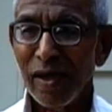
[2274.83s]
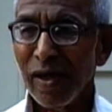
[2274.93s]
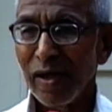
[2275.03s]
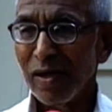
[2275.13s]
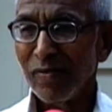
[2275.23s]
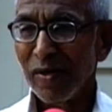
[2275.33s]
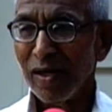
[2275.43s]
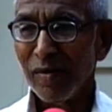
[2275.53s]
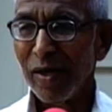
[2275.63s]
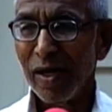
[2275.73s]
and we
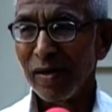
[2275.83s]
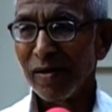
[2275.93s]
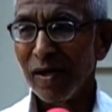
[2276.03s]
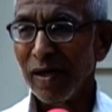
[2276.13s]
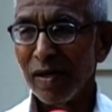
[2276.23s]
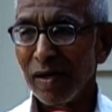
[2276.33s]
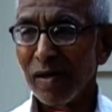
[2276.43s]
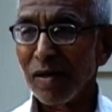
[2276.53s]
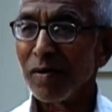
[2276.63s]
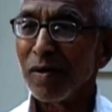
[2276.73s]
remain
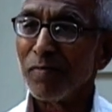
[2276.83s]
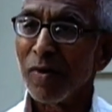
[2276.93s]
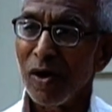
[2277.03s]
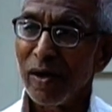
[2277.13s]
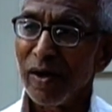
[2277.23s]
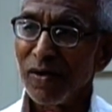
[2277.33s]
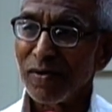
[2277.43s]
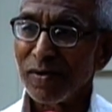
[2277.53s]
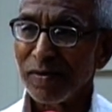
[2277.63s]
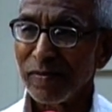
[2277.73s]
in bondage.